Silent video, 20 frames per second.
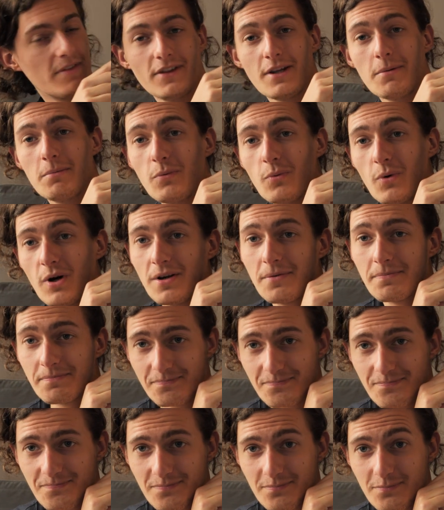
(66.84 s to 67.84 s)
Number one,
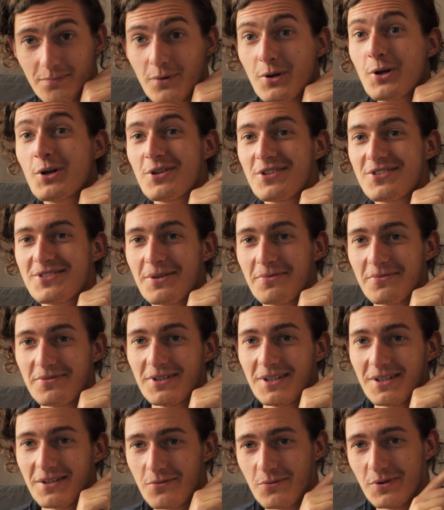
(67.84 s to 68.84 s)
learn
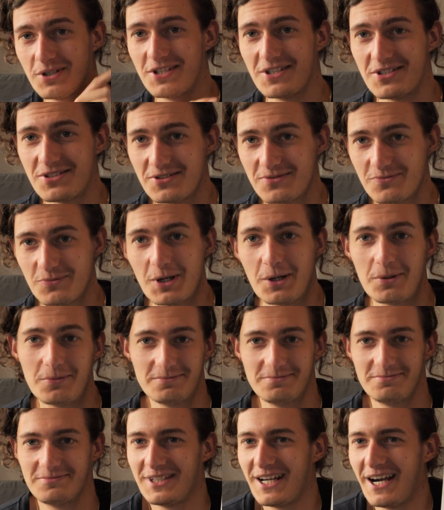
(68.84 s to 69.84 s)
something, which is, well,
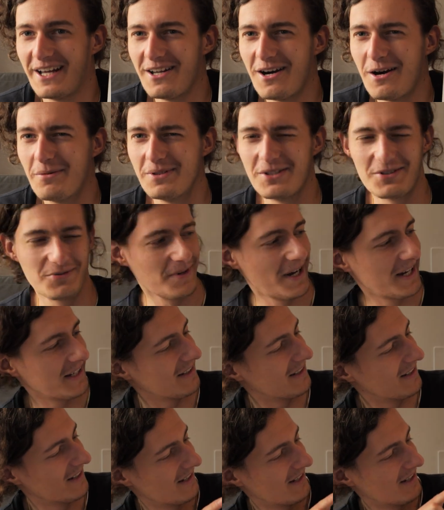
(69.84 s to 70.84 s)
kind of obvious,
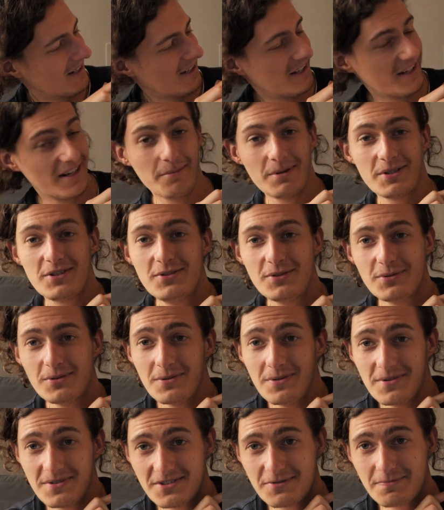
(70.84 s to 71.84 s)
right? Number
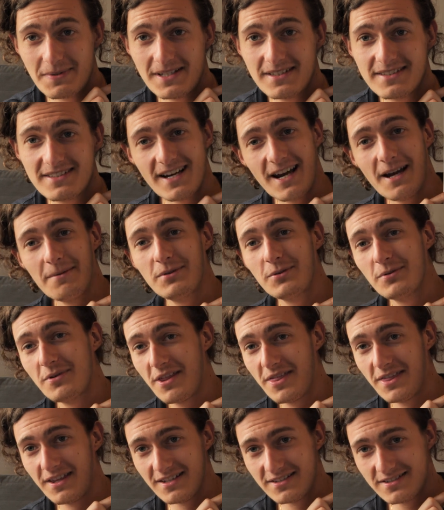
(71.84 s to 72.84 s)
two, spend time doing
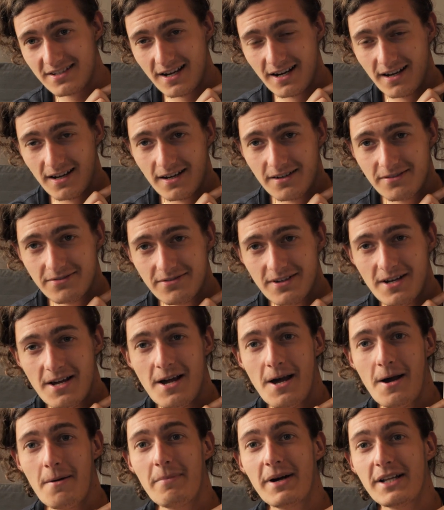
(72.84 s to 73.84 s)
the things I love.
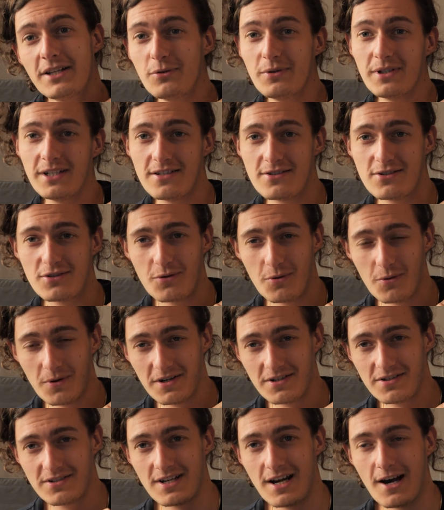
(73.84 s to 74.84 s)
By doing this
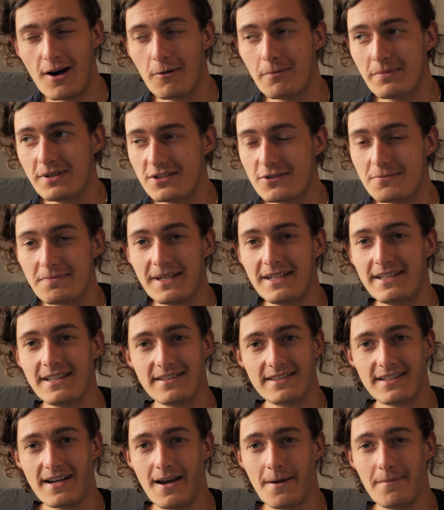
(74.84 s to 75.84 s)
course, I'll be
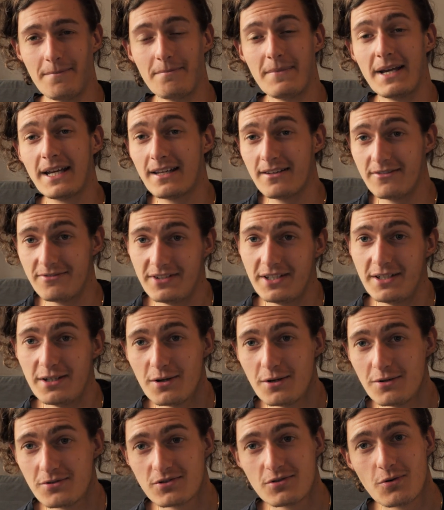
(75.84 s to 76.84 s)
spending time making
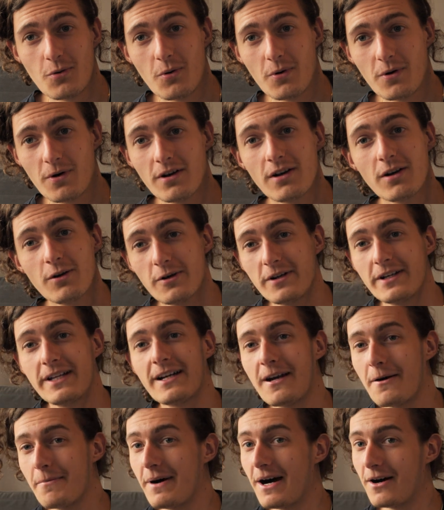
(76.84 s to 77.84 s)
videos or
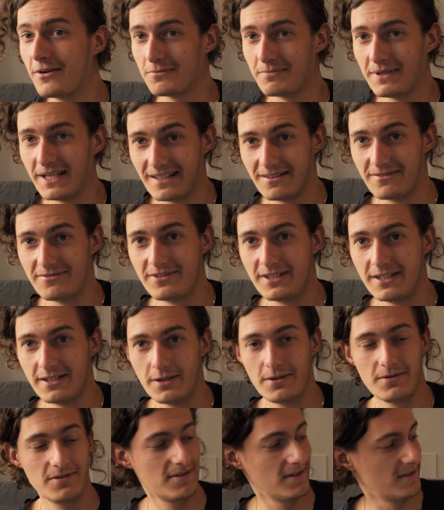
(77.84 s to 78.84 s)
learning about making
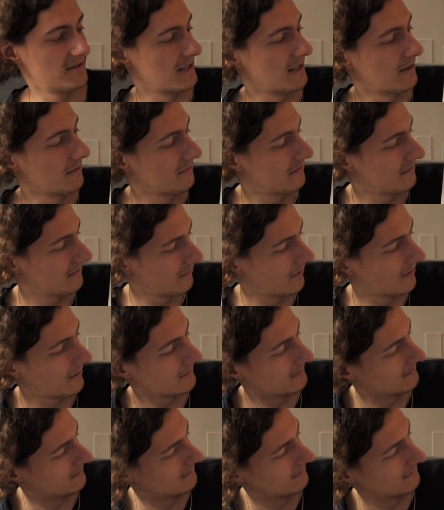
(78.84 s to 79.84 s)
videos instead of,
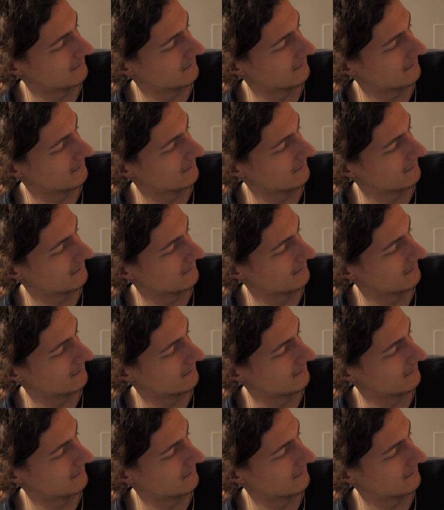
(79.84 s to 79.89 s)
well,